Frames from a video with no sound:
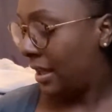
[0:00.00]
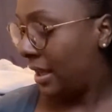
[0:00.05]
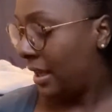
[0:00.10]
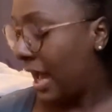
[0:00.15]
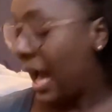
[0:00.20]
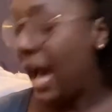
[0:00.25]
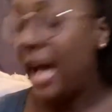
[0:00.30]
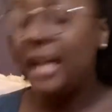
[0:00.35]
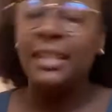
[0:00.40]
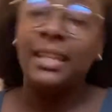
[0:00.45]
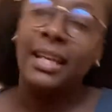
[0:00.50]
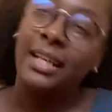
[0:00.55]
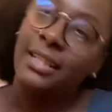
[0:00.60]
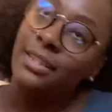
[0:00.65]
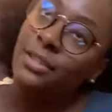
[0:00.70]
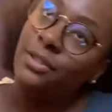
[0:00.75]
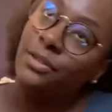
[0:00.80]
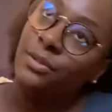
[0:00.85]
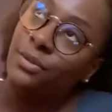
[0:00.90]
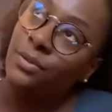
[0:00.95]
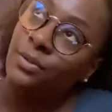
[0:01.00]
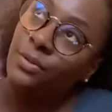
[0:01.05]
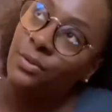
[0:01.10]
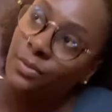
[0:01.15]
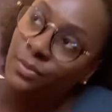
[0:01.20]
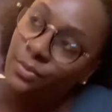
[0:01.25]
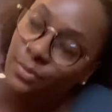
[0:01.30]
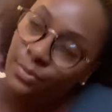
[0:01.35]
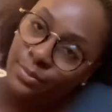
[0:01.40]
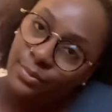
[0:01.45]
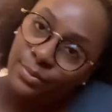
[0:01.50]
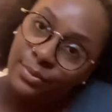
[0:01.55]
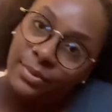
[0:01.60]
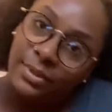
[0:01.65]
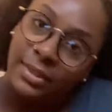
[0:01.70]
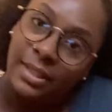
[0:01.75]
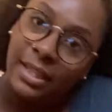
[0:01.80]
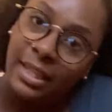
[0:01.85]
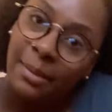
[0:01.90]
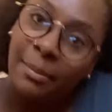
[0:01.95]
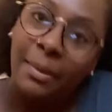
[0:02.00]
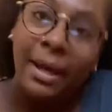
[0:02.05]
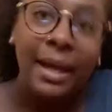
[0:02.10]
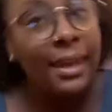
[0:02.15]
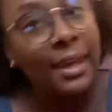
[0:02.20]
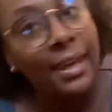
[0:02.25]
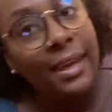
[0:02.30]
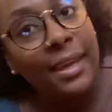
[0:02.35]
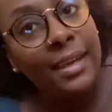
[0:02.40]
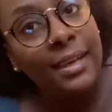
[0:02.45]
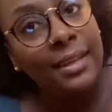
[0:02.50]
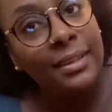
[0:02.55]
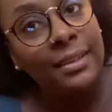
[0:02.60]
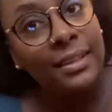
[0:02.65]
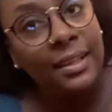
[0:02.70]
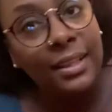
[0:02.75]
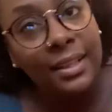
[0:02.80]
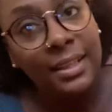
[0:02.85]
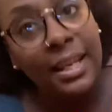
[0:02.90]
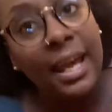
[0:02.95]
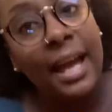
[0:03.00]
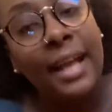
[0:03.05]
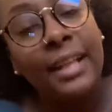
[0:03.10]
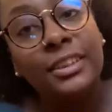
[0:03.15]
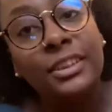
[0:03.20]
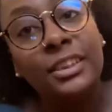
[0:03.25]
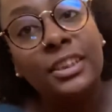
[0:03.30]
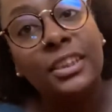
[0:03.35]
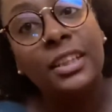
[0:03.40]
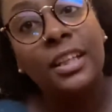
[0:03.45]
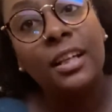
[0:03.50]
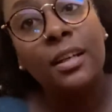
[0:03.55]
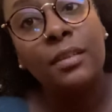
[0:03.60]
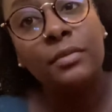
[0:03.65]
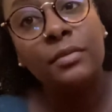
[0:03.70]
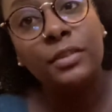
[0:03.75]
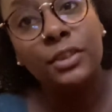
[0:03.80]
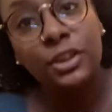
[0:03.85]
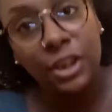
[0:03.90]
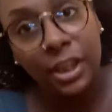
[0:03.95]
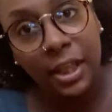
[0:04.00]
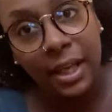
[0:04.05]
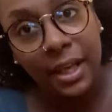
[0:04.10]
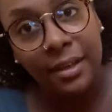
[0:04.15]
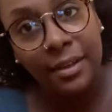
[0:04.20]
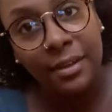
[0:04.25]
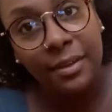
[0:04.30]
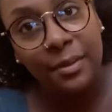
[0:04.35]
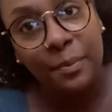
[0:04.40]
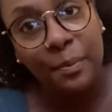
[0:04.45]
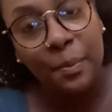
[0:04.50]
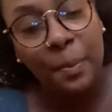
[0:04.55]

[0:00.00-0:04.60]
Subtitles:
I like to use in my head the analogy of a chair.